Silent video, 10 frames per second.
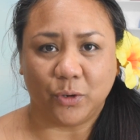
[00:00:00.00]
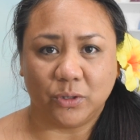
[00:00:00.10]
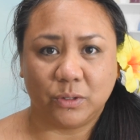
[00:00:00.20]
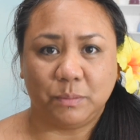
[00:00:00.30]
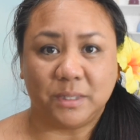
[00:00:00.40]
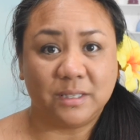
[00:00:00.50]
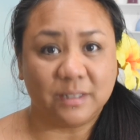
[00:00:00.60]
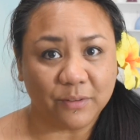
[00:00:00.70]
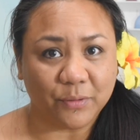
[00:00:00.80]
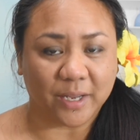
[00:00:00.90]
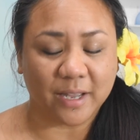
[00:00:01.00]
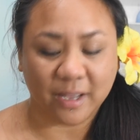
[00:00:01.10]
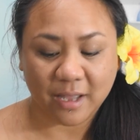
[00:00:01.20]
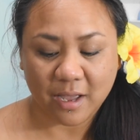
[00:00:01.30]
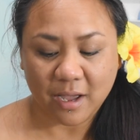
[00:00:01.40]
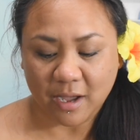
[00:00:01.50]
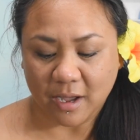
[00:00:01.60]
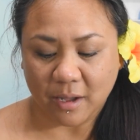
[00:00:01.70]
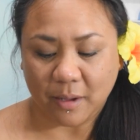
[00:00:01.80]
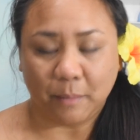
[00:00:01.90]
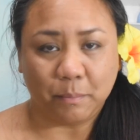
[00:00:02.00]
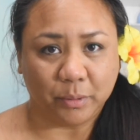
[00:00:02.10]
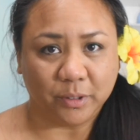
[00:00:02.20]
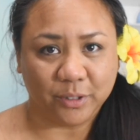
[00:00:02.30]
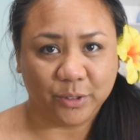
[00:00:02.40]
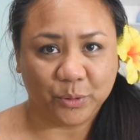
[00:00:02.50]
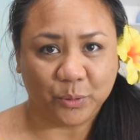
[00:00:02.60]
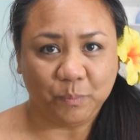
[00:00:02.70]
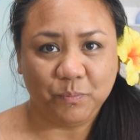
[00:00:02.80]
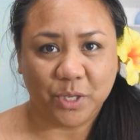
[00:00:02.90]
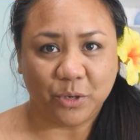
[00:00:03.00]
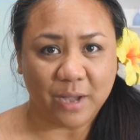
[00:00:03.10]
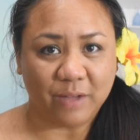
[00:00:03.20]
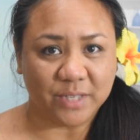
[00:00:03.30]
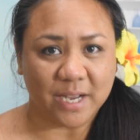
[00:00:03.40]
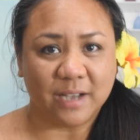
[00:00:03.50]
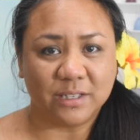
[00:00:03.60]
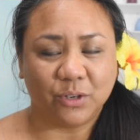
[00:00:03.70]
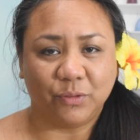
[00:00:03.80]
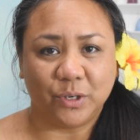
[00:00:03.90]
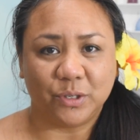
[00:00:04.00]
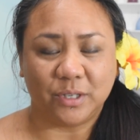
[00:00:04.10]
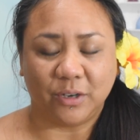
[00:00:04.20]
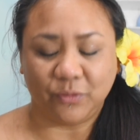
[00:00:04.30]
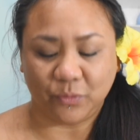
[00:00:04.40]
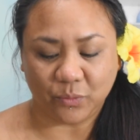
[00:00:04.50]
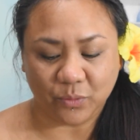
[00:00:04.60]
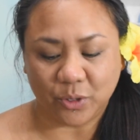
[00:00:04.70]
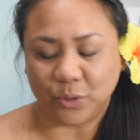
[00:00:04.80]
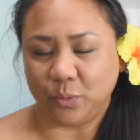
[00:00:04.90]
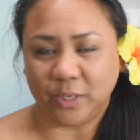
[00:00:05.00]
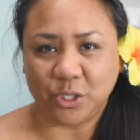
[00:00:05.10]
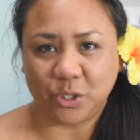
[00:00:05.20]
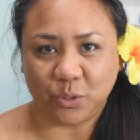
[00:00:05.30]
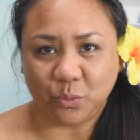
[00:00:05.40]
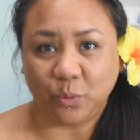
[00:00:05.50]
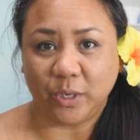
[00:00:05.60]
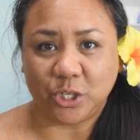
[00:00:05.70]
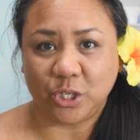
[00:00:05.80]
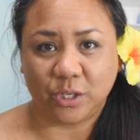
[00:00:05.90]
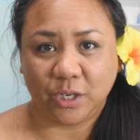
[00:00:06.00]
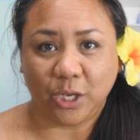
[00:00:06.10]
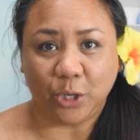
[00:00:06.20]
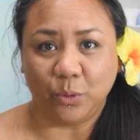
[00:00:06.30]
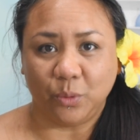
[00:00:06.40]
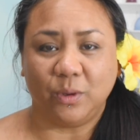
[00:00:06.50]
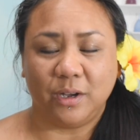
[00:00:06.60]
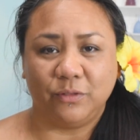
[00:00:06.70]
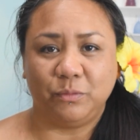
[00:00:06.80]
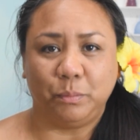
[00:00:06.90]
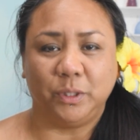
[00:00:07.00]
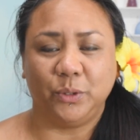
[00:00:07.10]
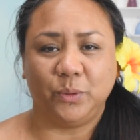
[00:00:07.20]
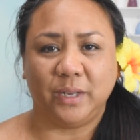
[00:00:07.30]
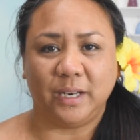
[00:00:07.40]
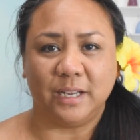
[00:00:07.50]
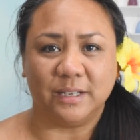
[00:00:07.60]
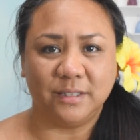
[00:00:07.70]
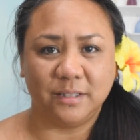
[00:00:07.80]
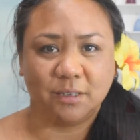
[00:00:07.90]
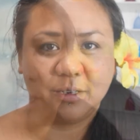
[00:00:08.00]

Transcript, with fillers: for a specific blue. You'll have to ask for yourself, you know, which hue of blue it is.